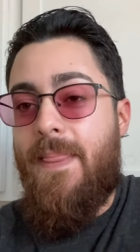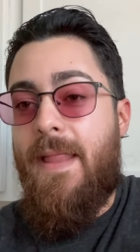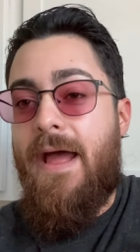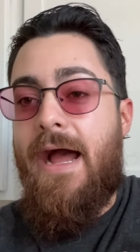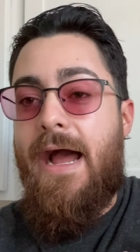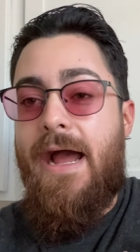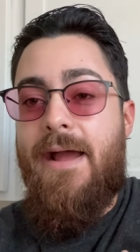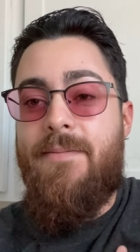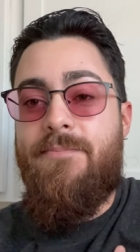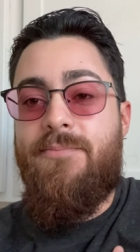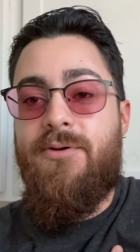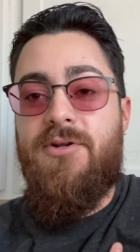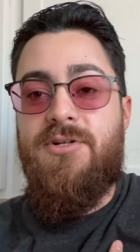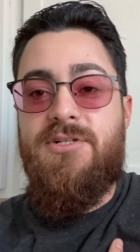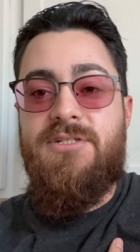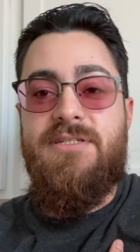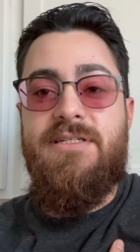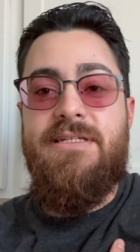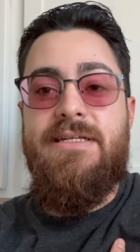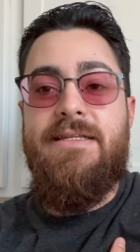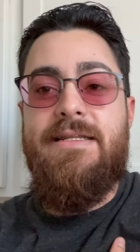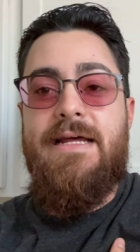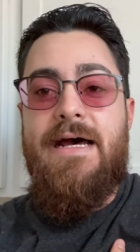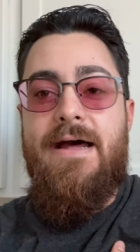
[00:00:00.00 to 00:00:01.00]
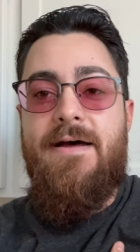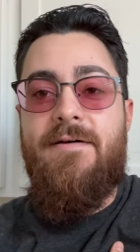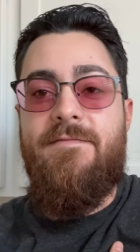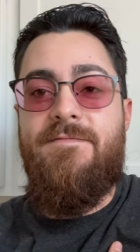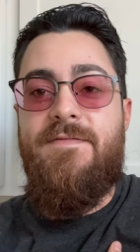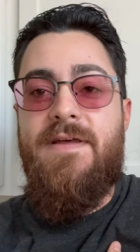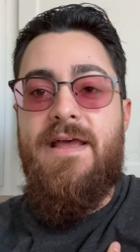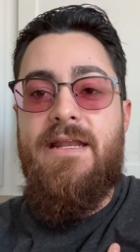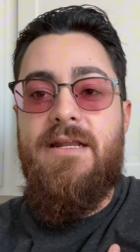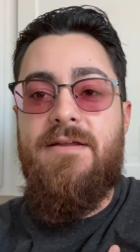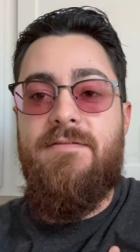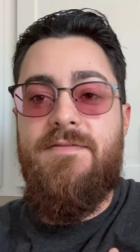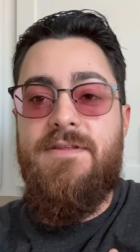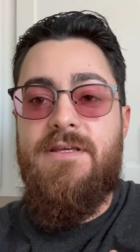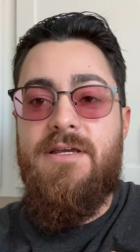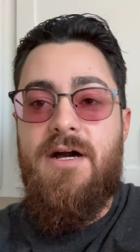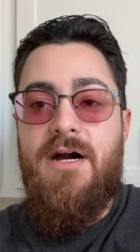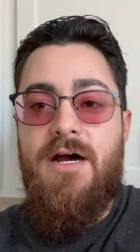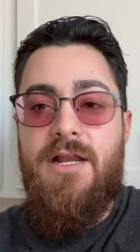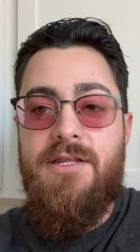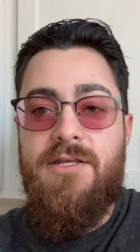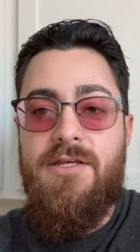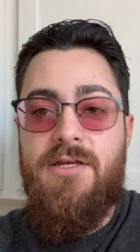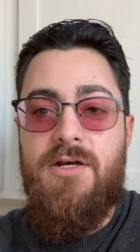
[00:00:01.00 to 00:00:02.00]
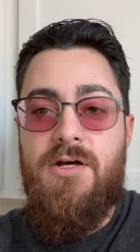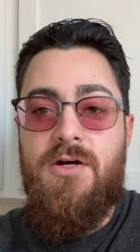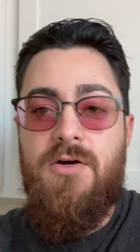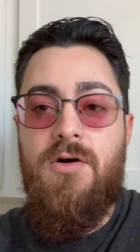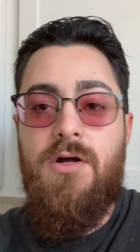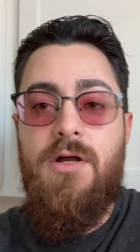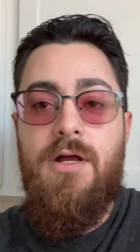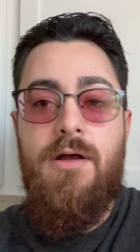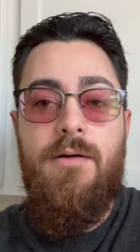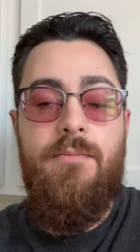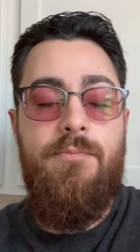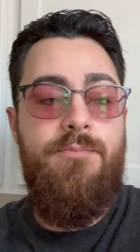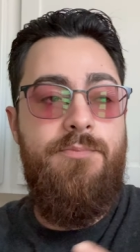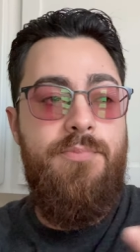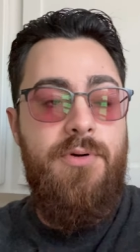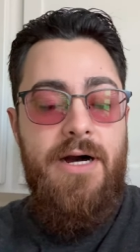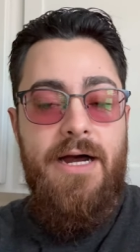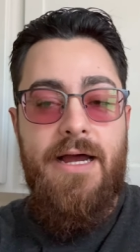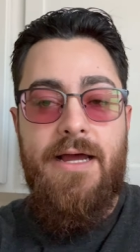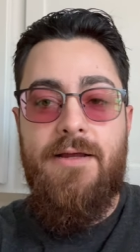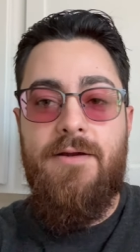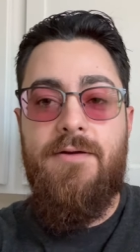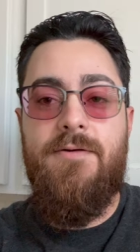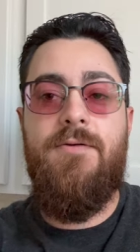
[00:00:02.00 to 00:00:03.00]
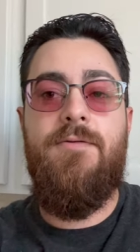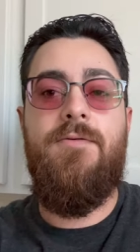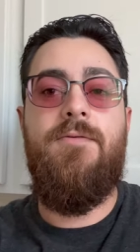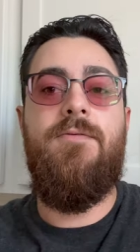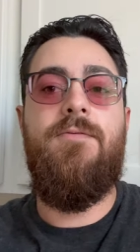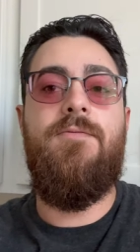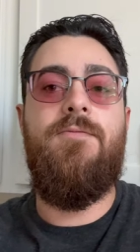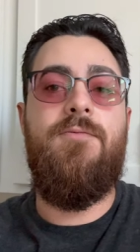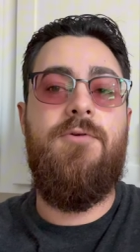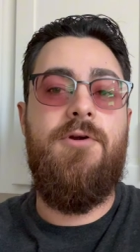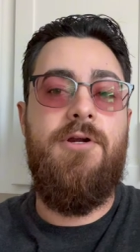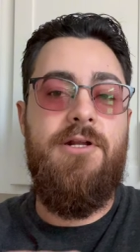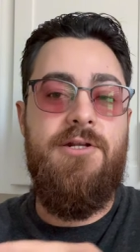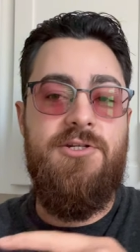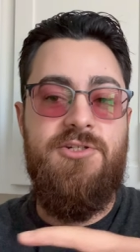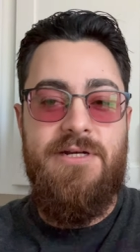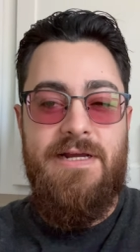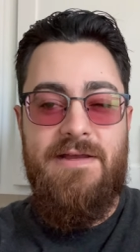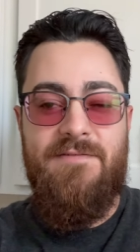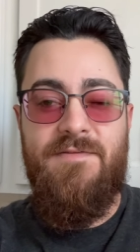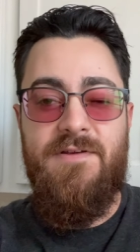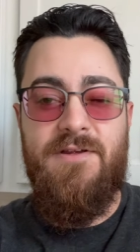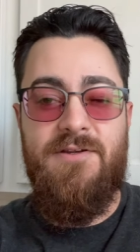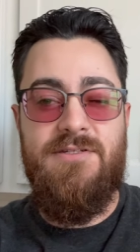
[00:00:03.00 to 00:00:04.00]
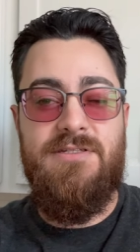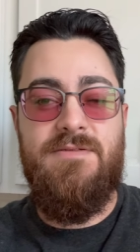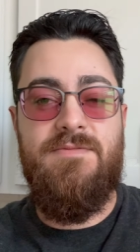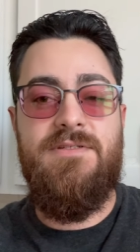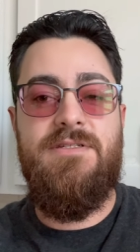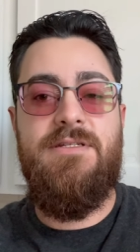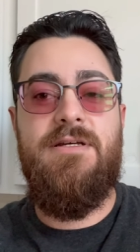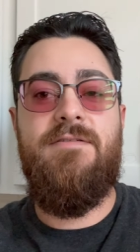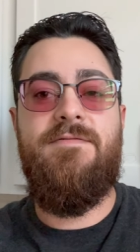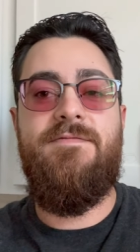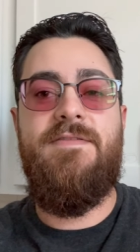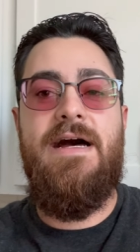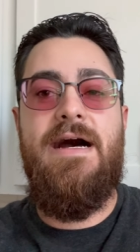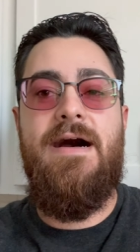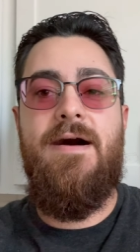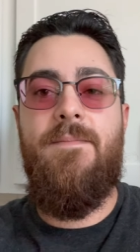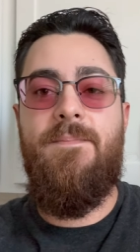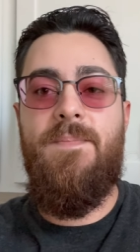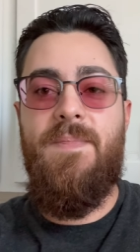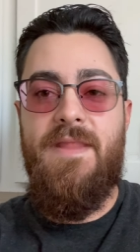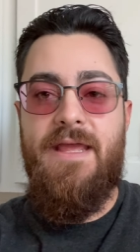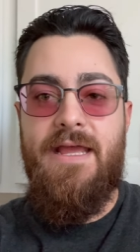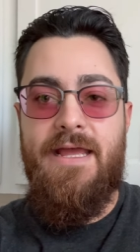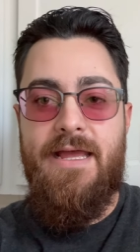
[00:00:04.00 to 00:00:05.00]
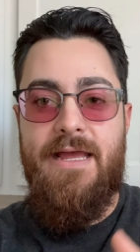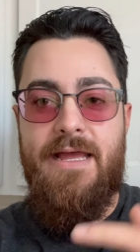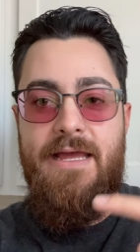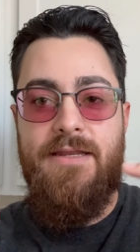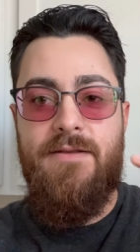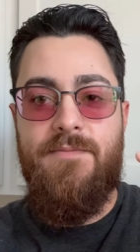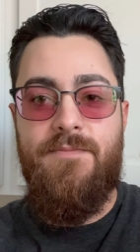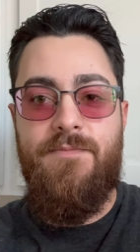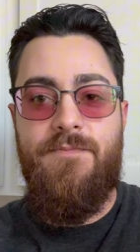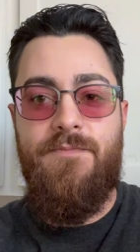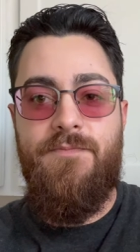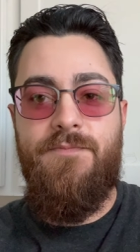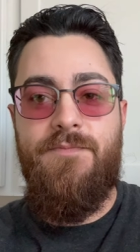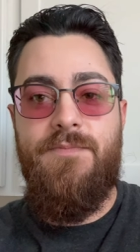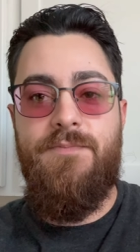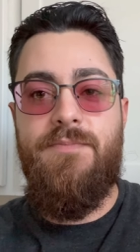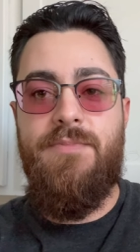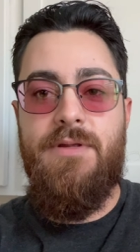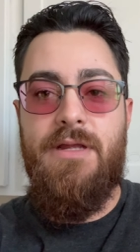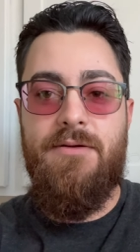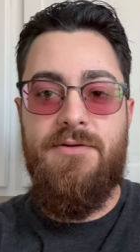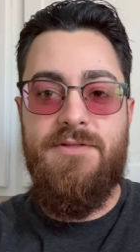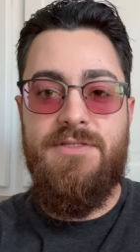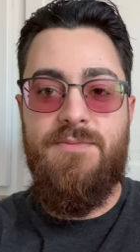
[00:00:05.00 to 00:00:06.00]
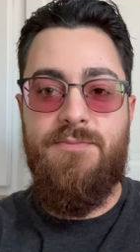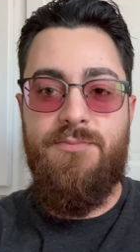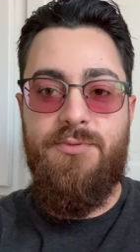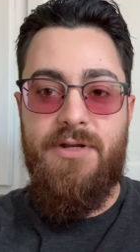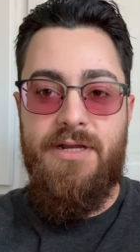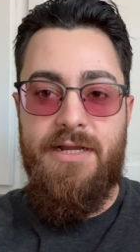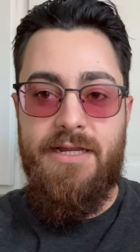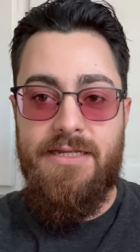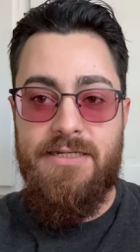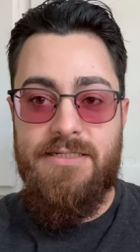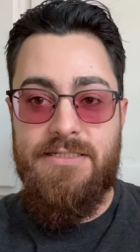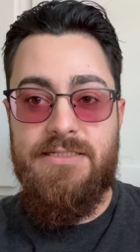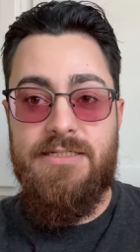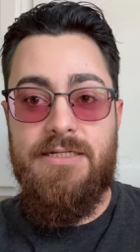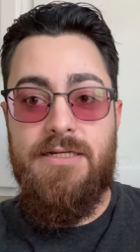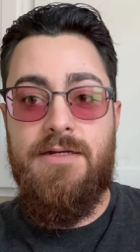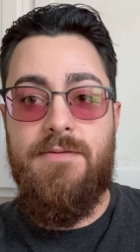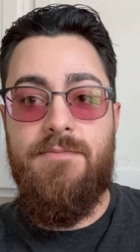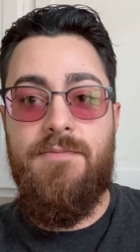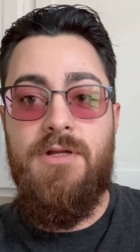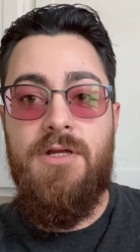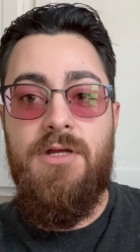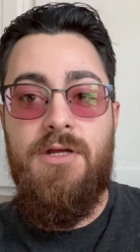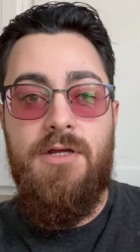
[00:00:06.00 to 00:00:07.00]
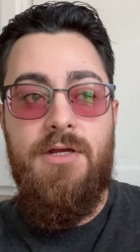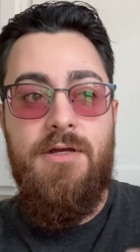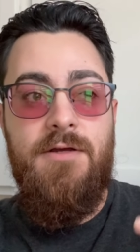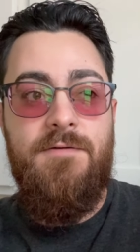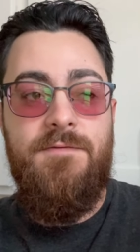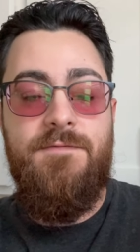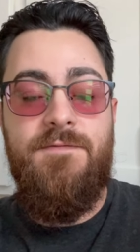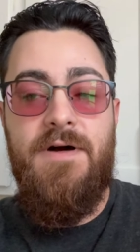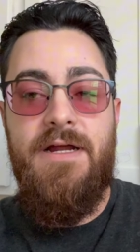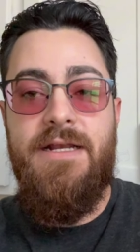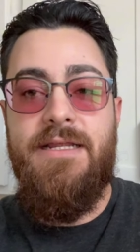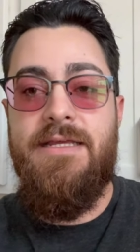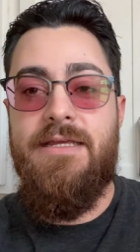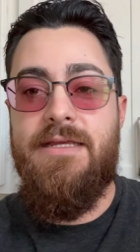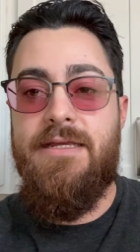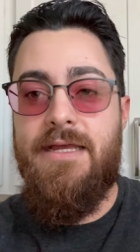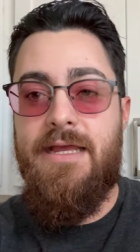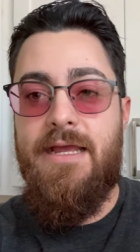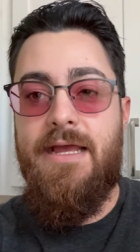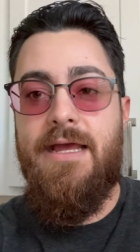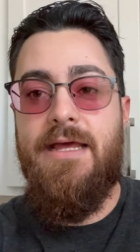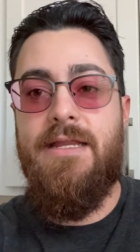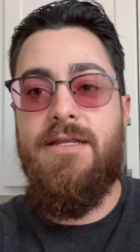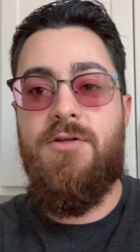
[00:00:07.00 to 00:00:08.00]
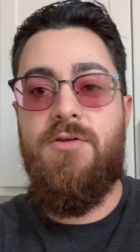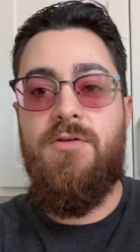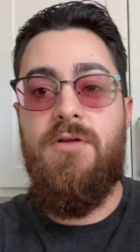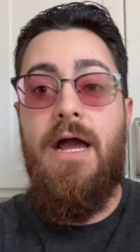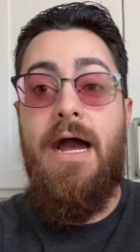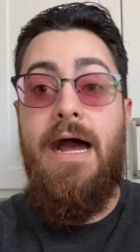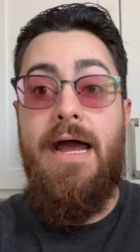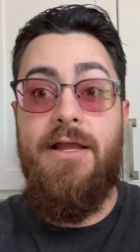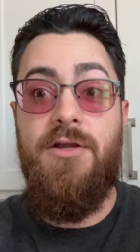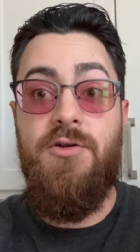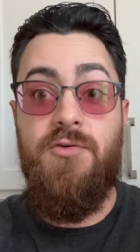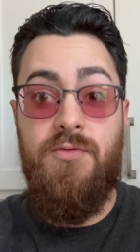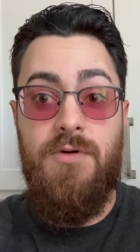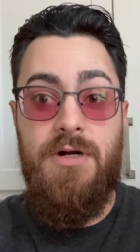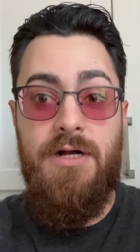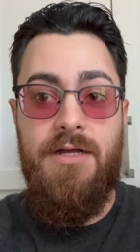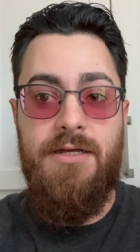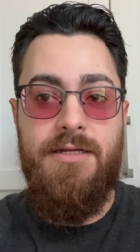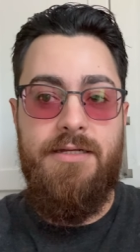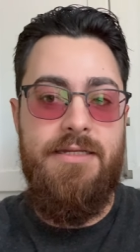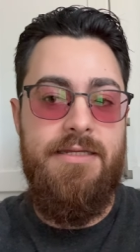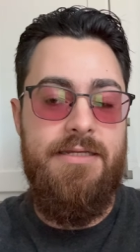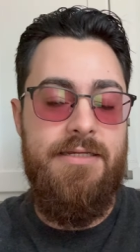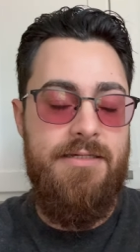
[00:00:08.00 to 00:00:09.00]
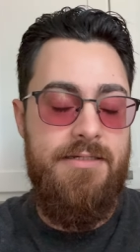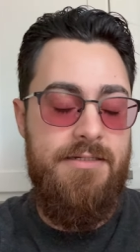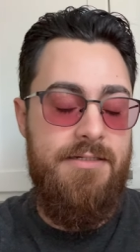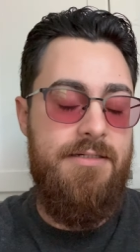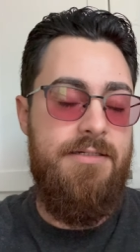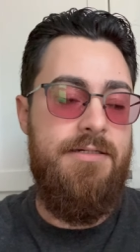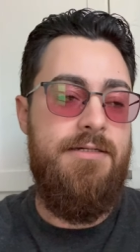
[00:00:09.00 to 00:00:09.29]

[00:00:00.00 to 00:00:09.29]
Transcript: I am personally not a fan of the audio, but we're going to try and figure some stuff out and be able to bring some funny and high quality